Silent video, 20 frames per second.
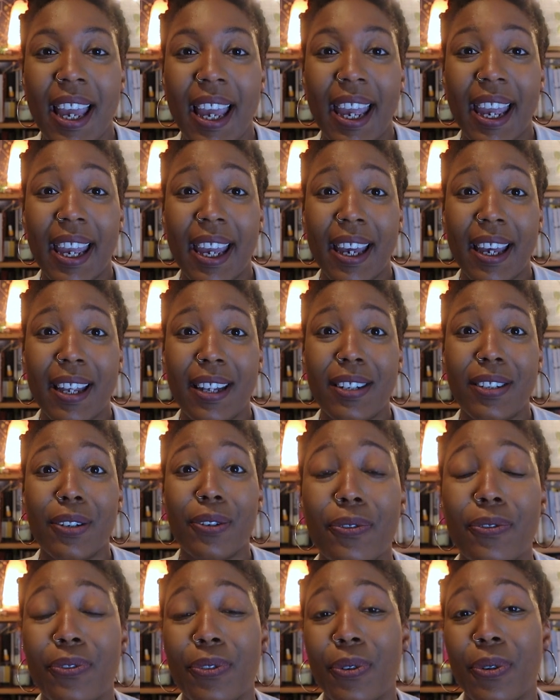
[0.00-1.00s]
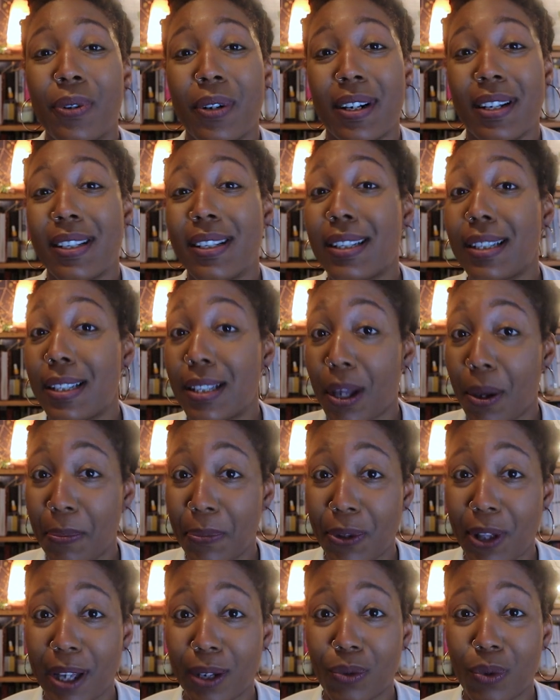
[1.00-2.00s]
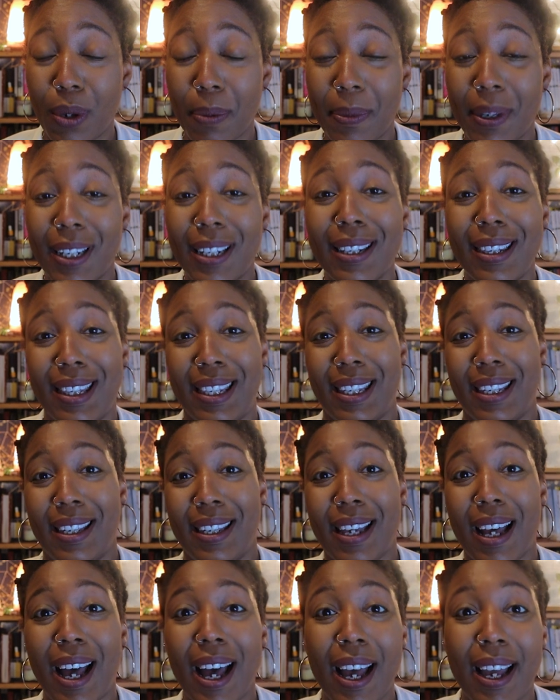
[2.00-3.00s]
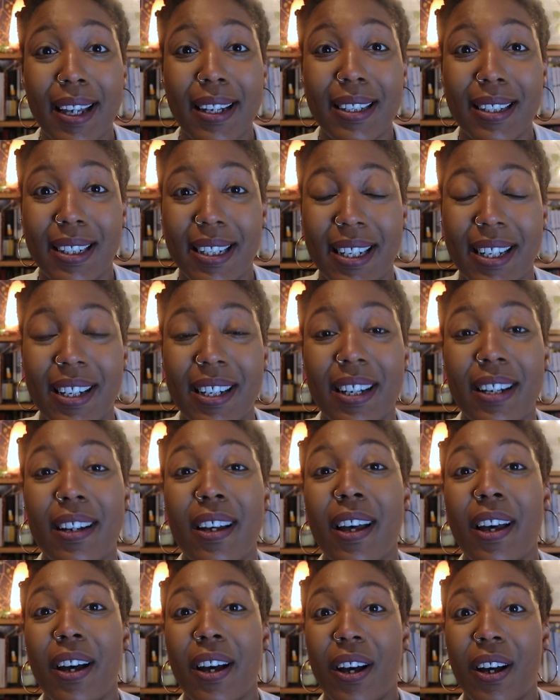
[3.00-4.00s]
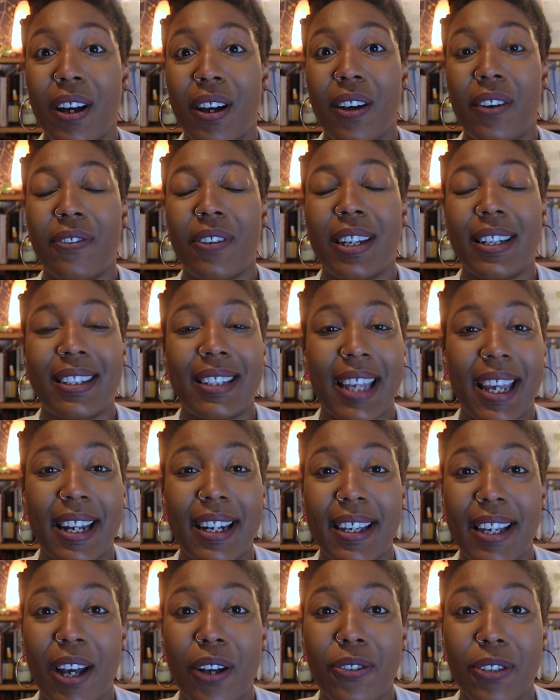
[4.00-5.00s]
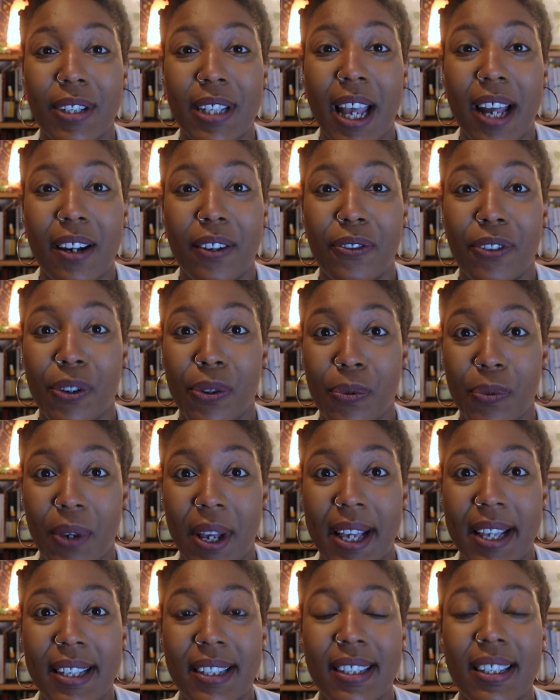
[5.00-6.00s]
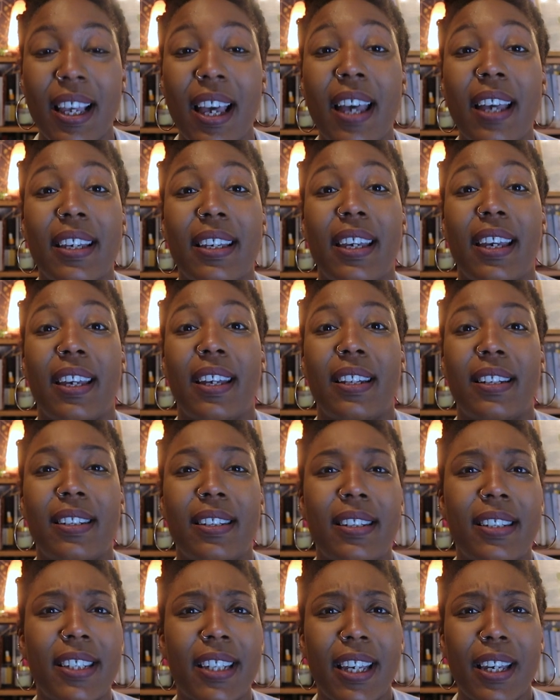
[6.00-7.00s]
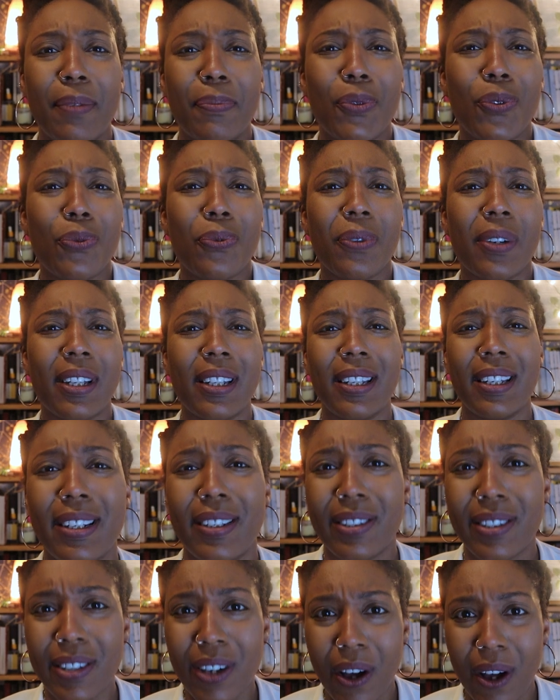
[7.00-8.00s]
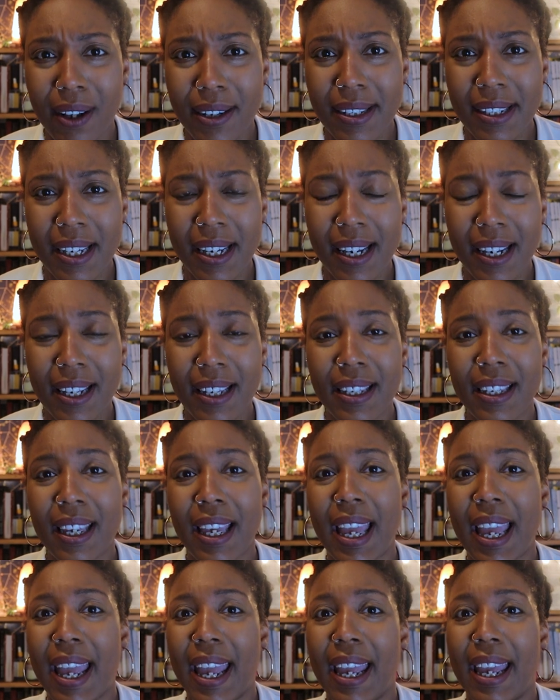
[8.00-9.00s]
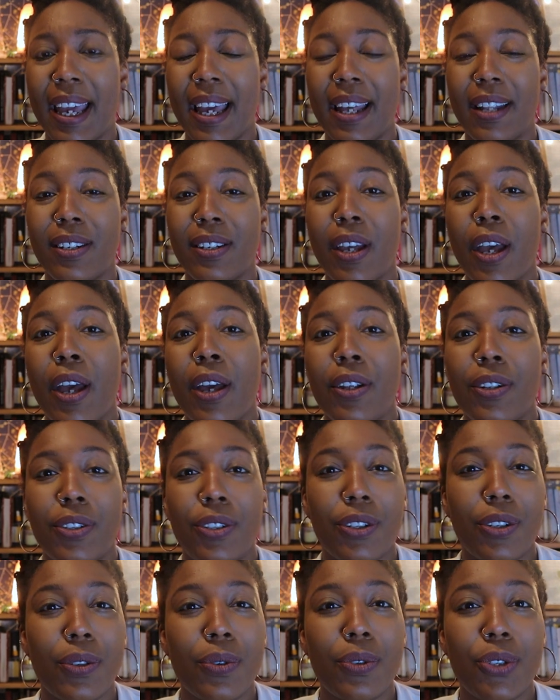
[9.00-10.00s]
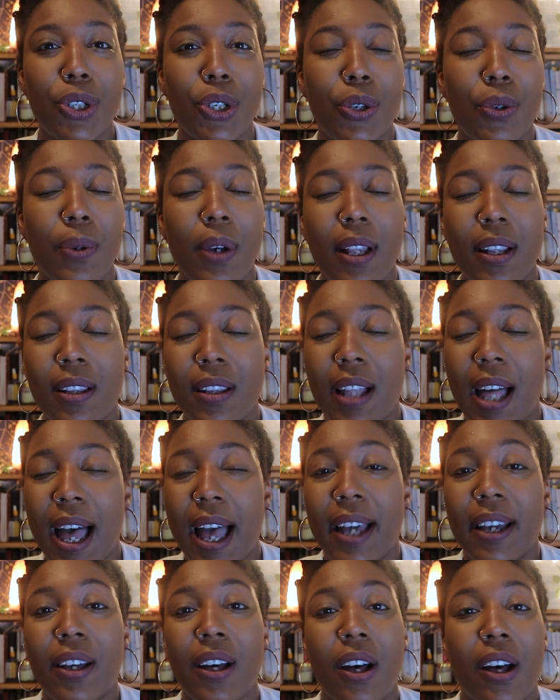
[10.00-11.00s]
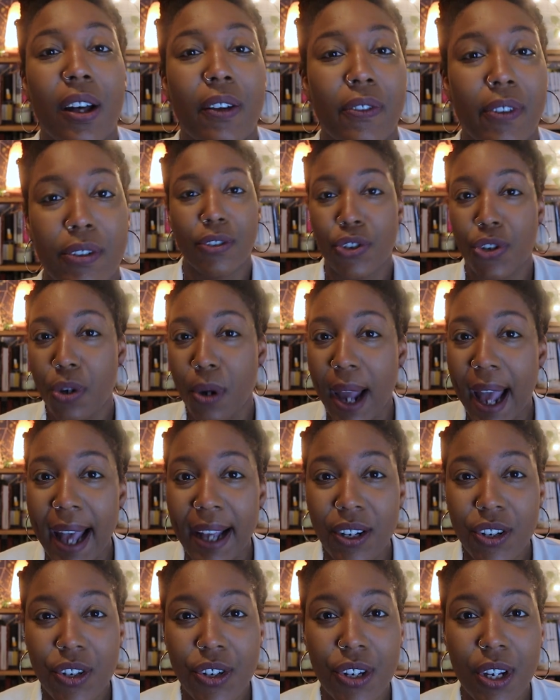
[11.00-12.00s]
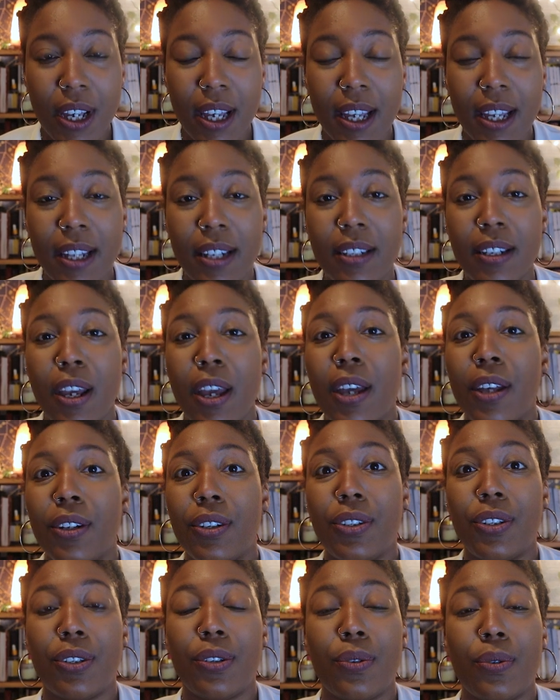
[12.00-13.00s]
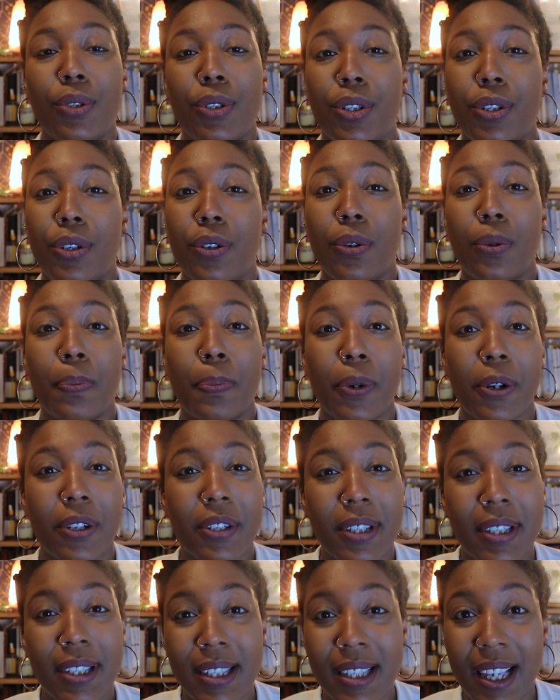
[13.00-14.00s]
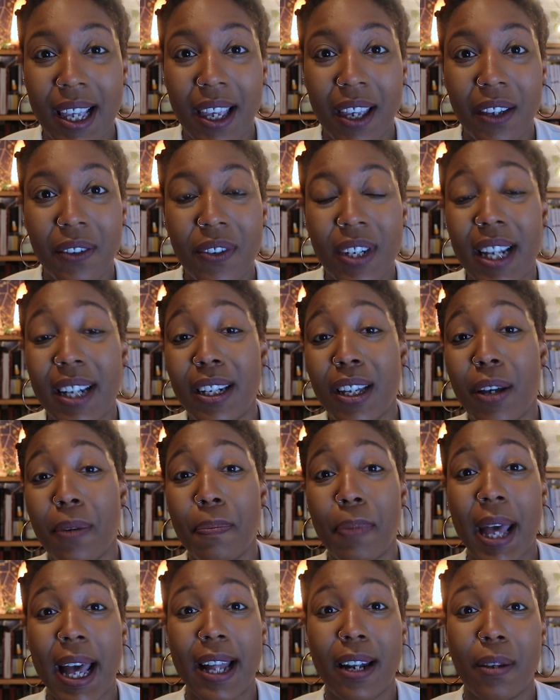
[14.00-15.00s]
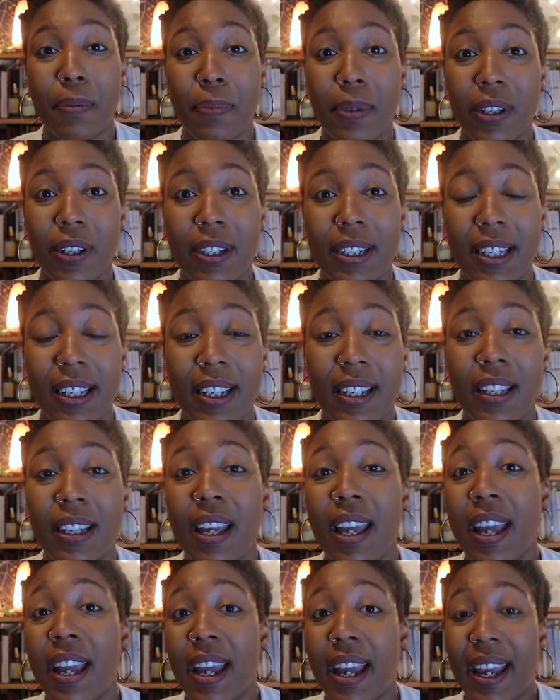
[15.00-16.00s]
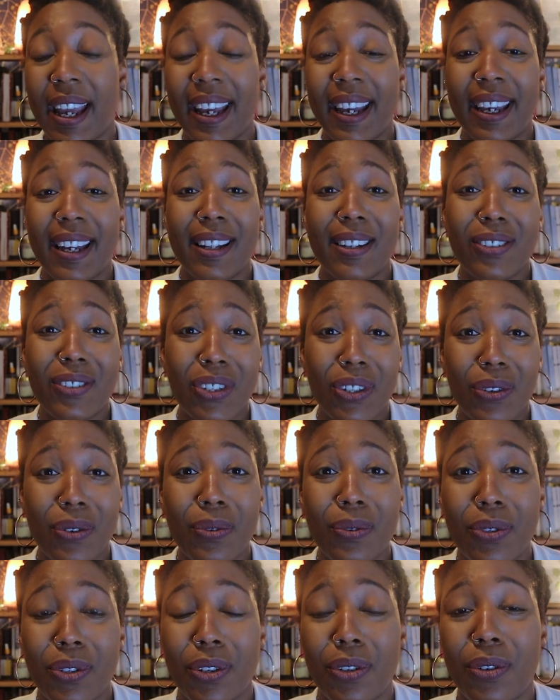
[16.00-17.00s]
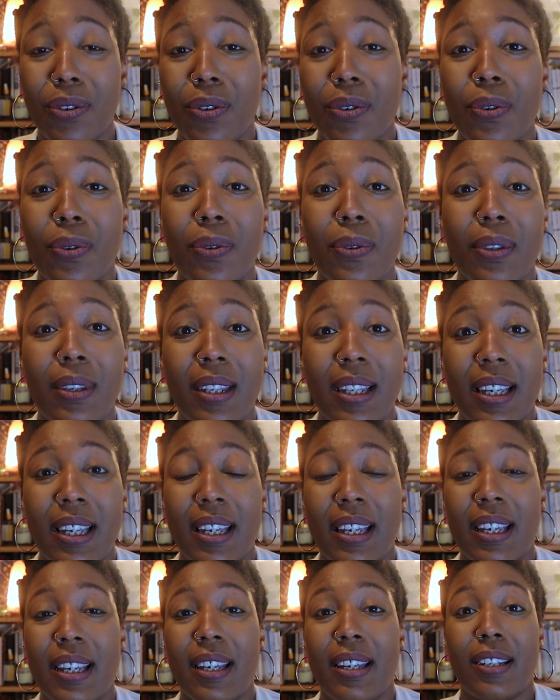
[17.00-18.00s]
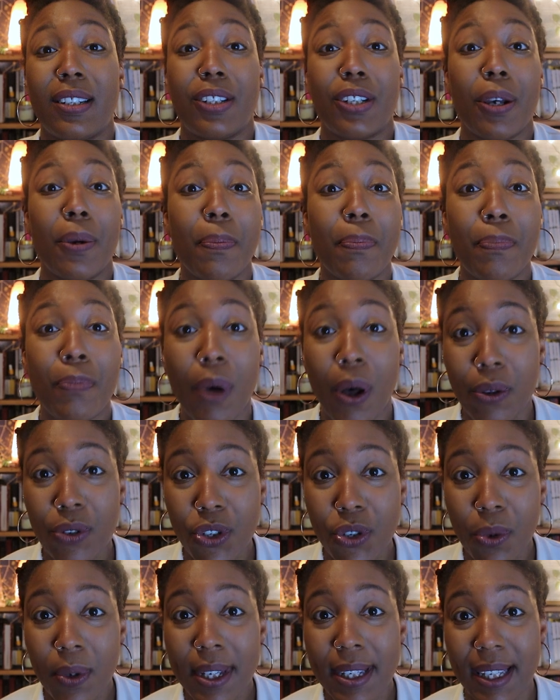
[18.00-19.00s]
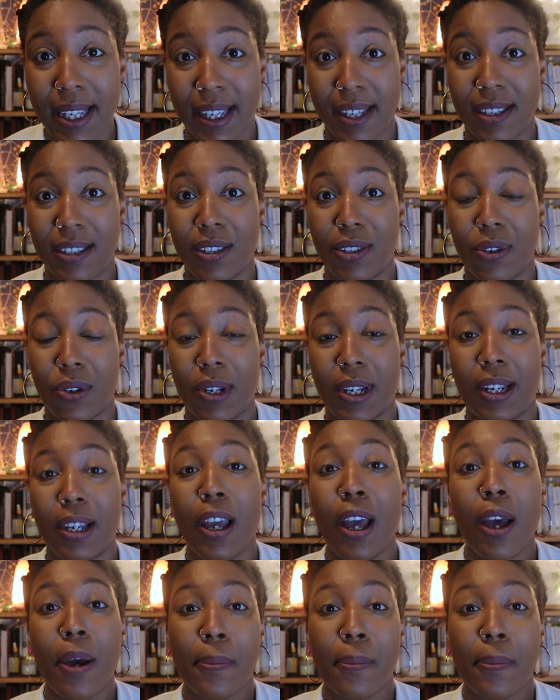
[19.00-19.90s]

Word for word: And for some Black women, the idea of dating outside of your race can seem really daunting, and due to a lack of attraction, due to perceived incompatibility, and due to the tumultuous history